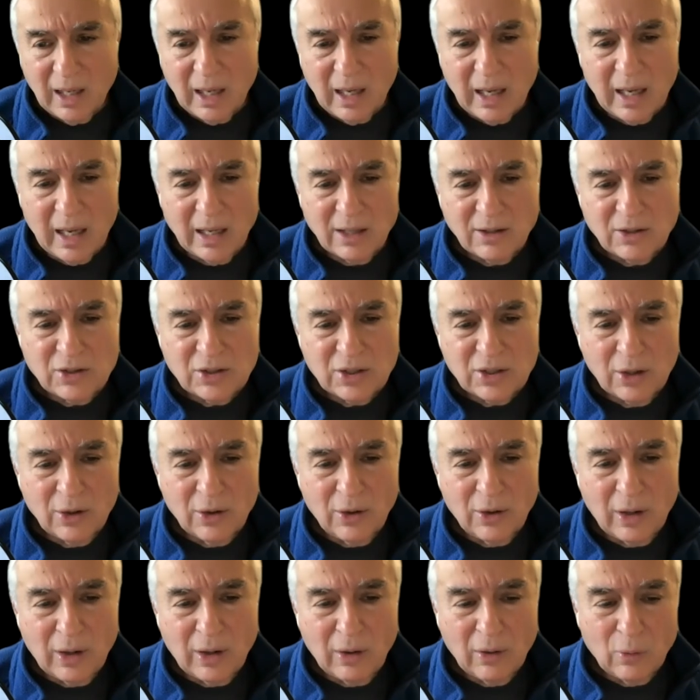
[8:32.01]
And
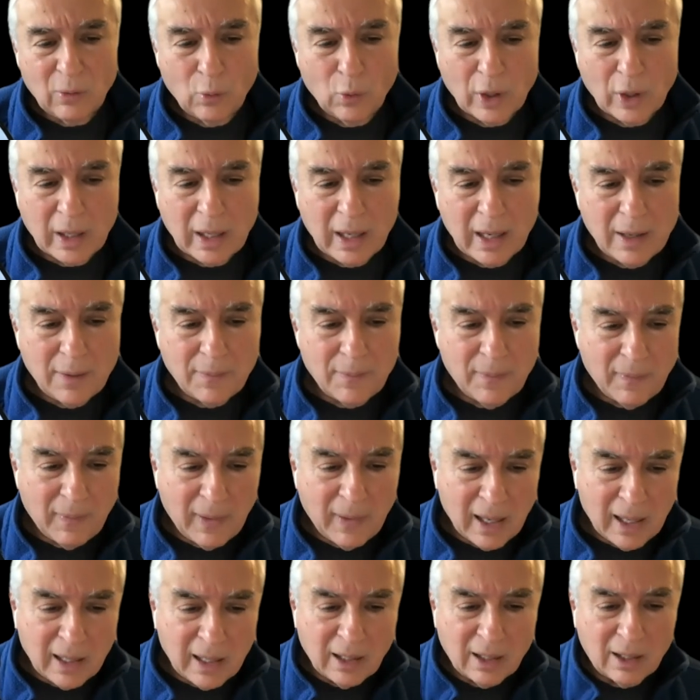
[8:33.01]
so what I
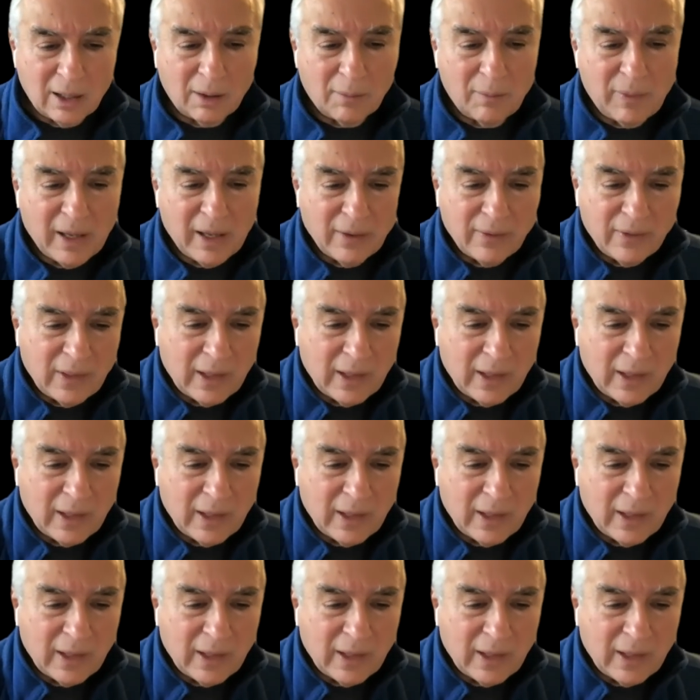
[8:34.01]
admire about